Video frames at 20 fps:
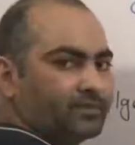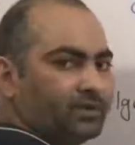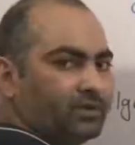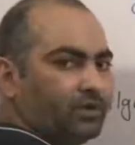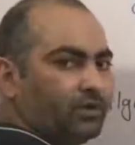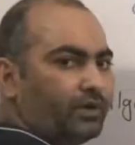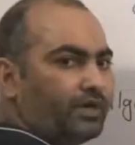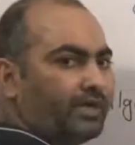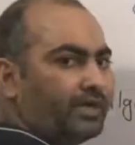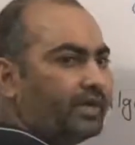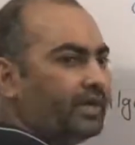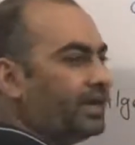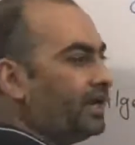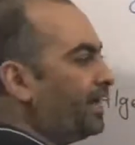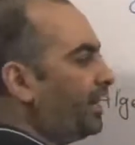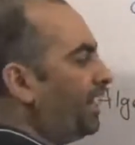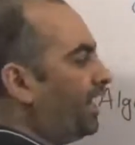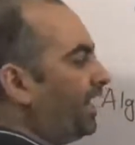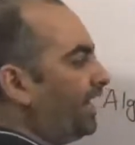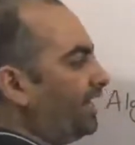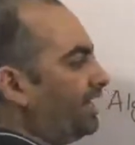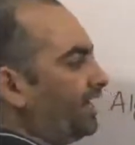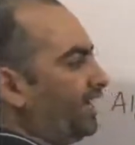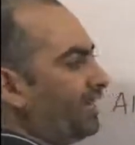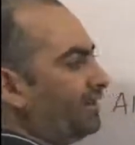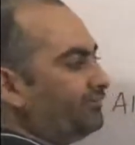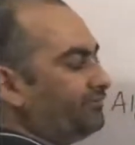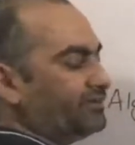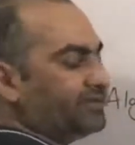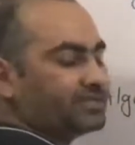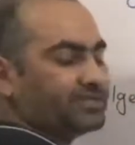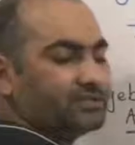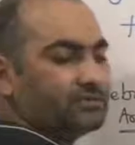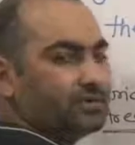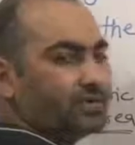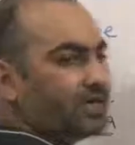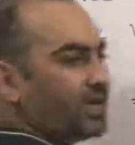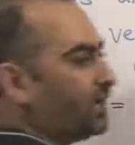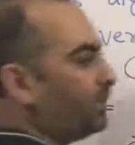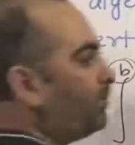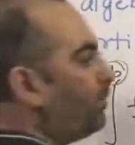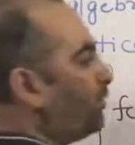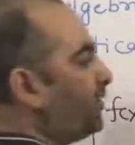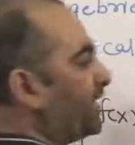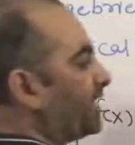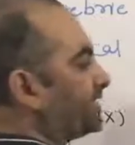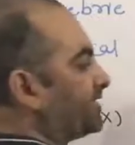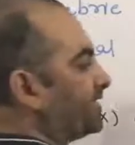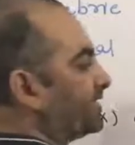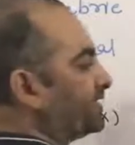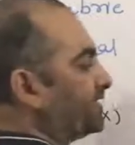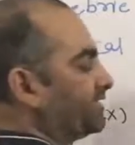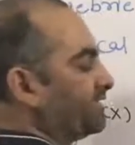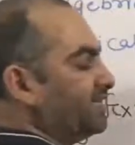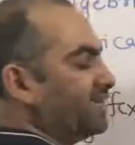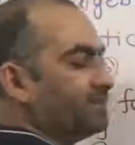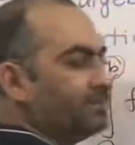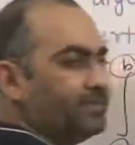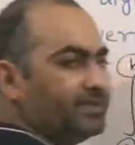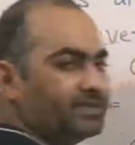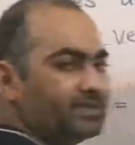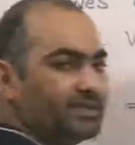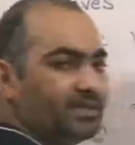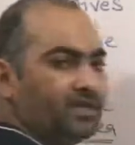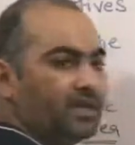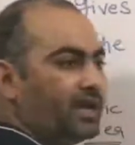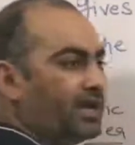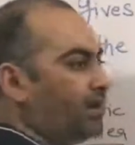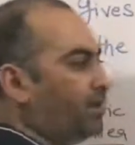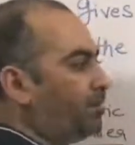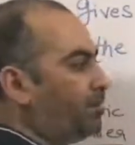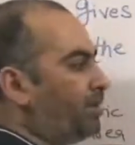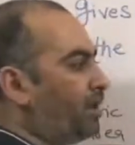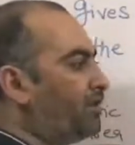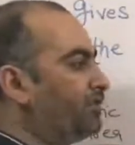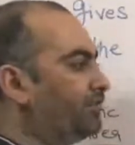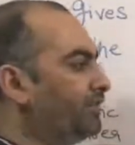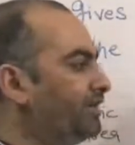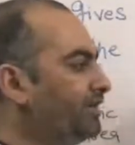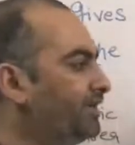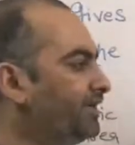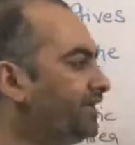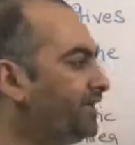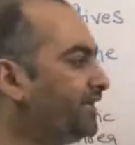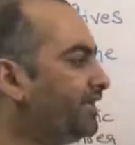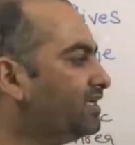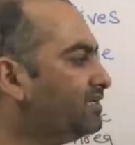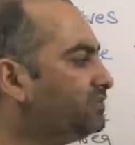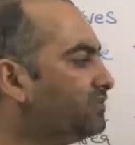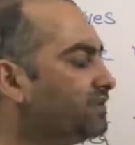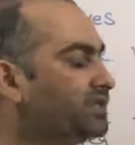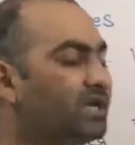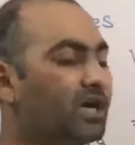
okay, and fx is what? Above x-axis, that means bounded area is what?